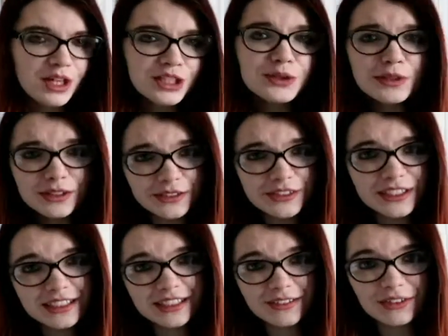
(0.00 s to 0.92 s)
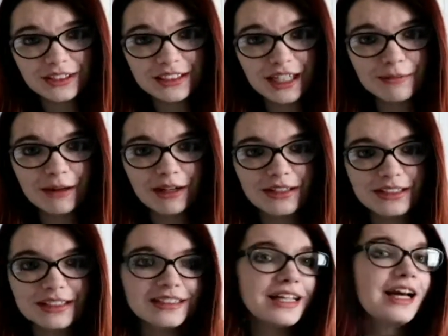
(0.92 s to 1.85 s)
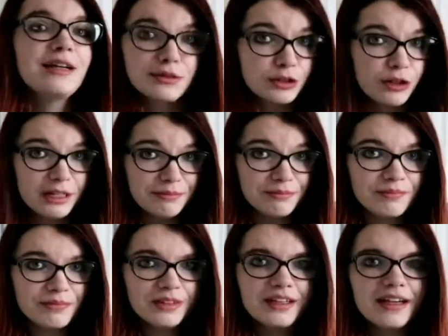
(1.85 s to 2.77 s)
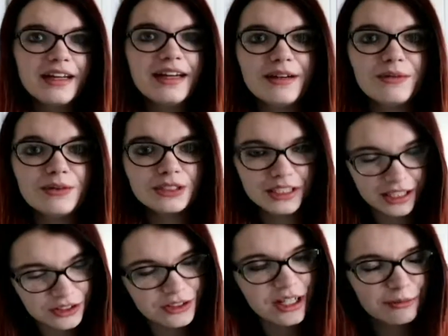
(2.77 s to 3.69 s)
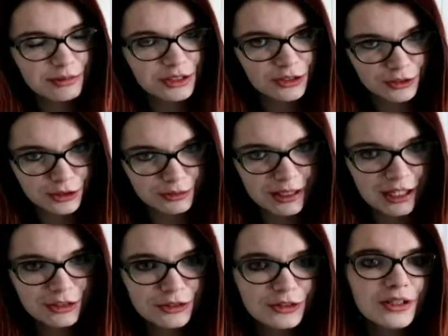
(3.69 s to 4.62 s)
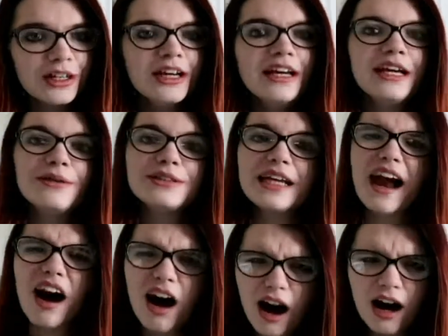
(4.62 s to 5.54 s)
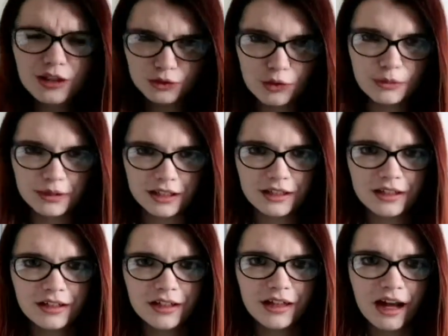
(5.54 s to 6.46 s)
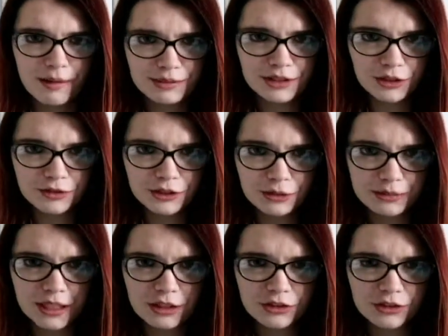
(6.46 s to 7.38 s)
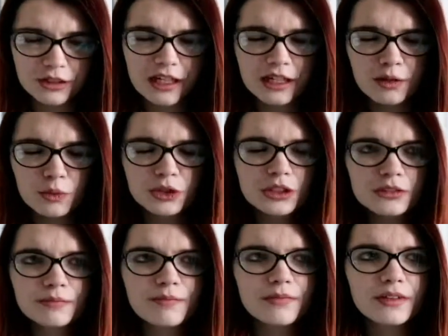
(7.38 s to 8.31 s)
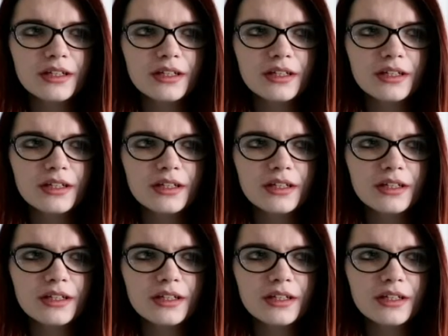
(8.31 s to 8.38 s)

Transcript: So one of the first things I've got to say about this is that it was great. It was a good episode of Supernatural. It was a heartwarming episode of Supernatural. Like, it wasn't...